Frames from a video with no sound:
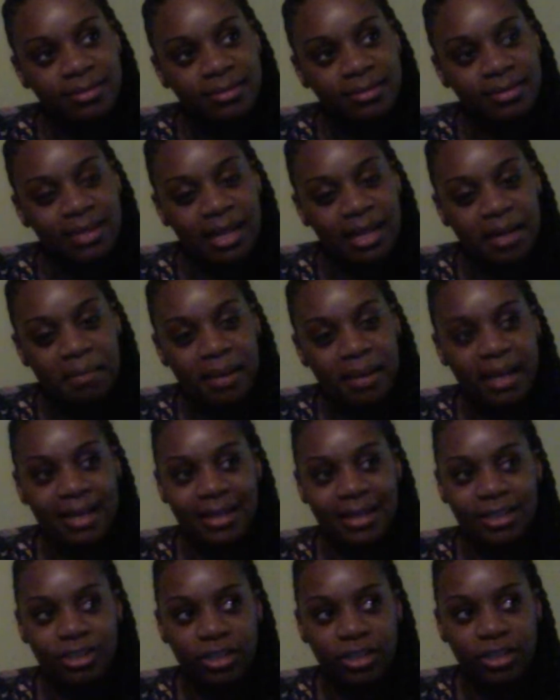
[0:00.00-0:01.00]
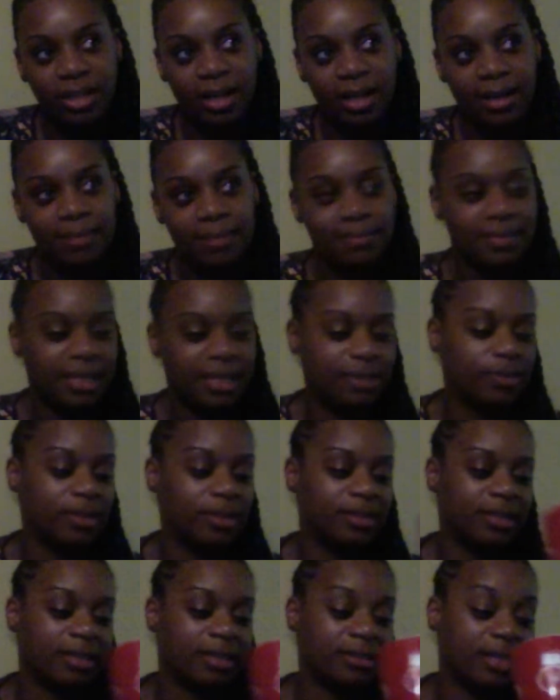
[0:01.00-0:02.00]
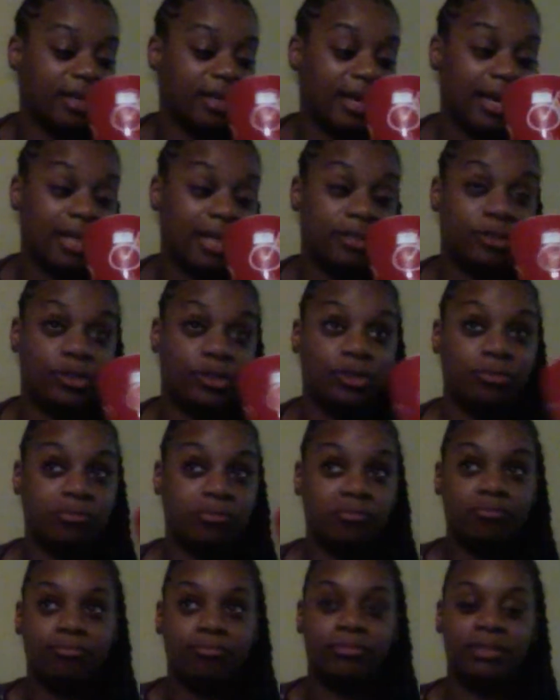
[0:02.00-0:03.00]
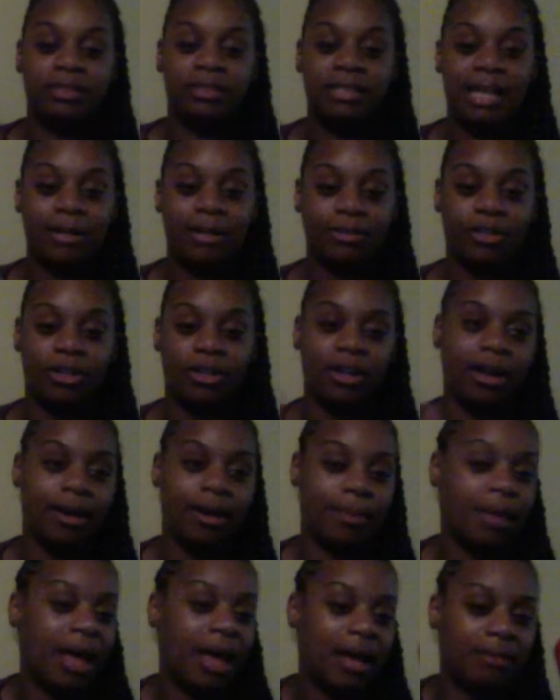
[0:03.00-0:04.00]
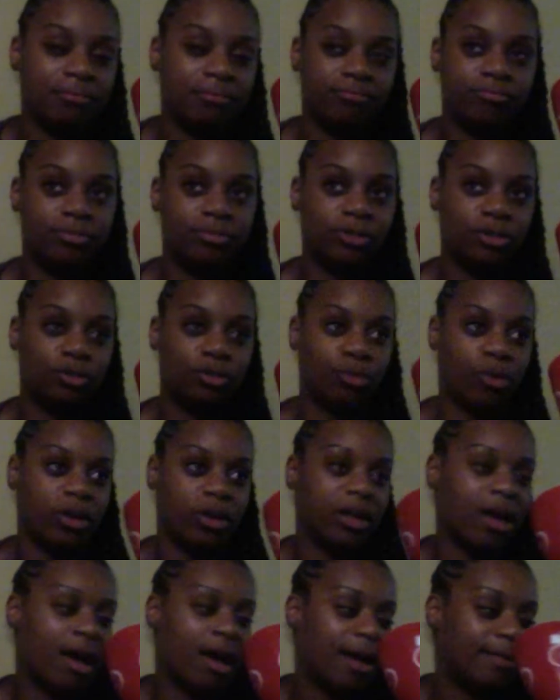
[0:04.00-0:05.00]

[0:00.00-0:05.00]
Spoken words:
like I'm making this shit up. That's what it sounds like, and scouts aren't on that. Swear to God.